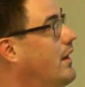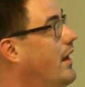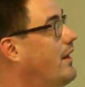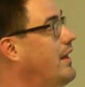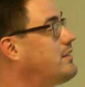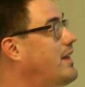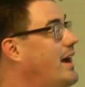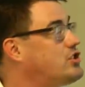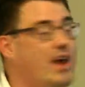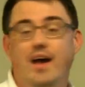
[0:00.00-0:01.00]

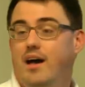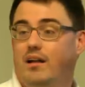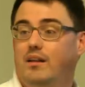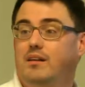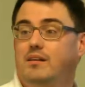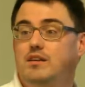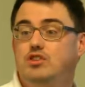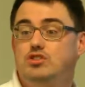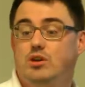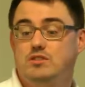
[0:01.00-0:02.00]
ls-l
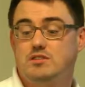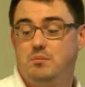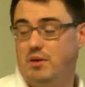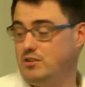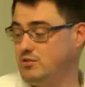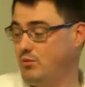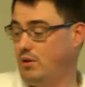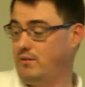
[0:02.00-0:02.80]
shows us a bunch more